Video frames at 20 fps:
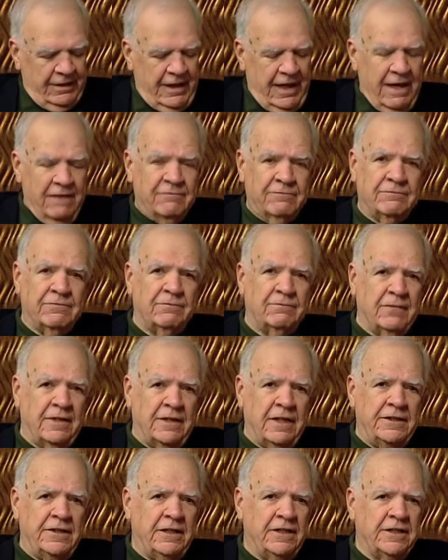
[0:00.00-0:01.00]
have
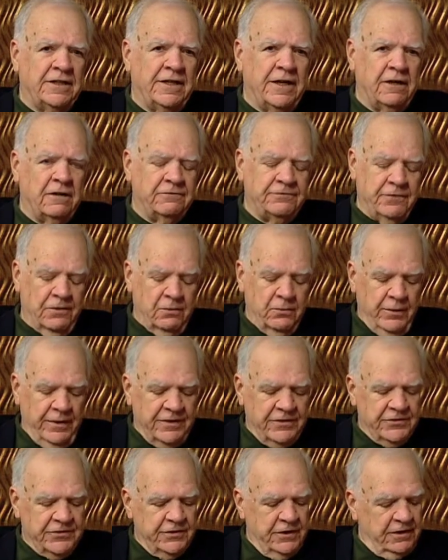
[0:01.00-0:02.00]
Anita Garifo with
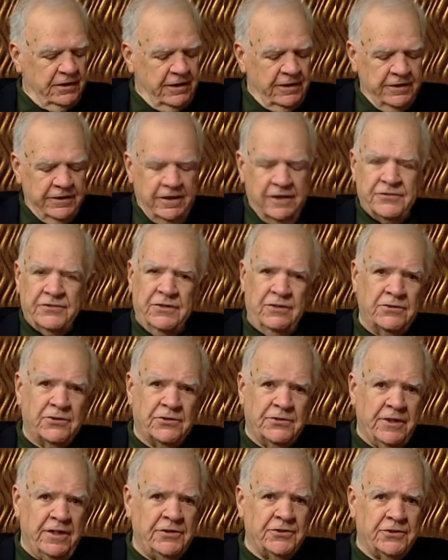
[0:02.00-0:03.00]
us. Anita is no
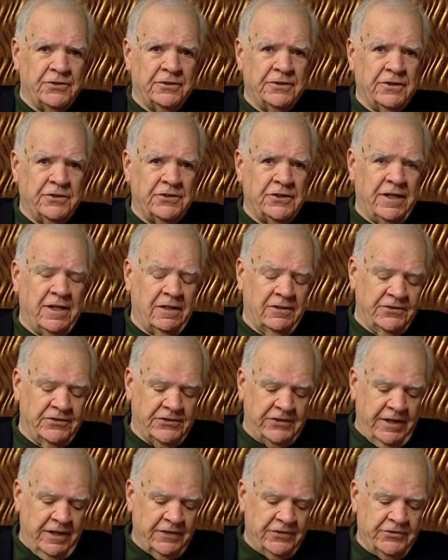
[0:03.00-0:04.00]
stranger to Channel
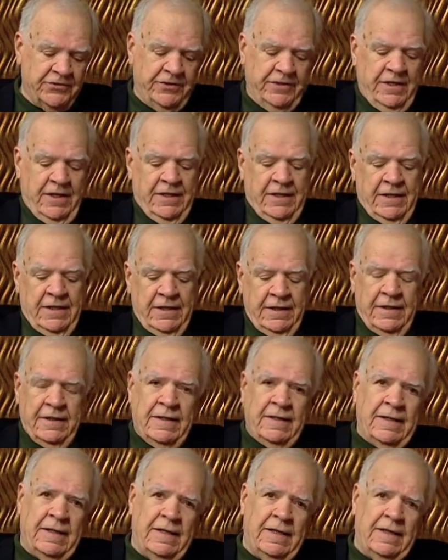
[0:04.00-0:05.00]
6.
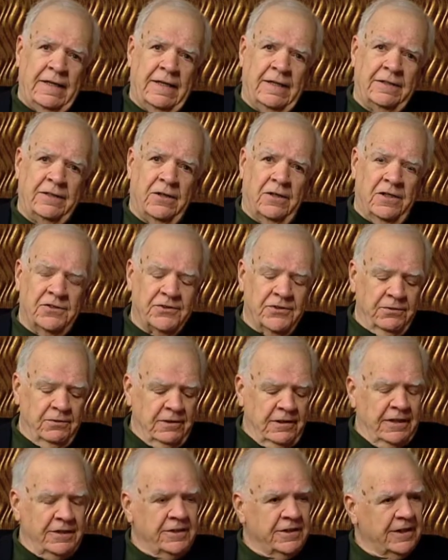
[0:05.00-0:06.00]
And also
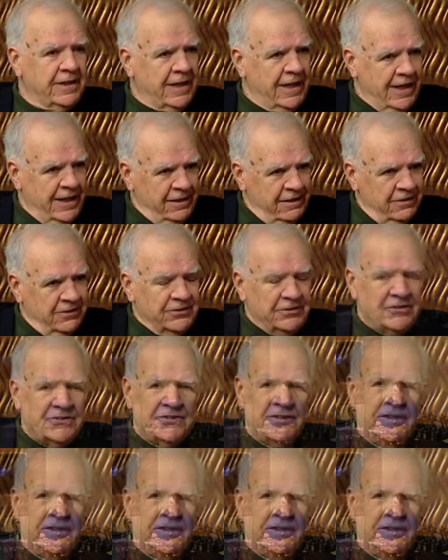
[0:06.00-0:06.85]
Linda Conlon is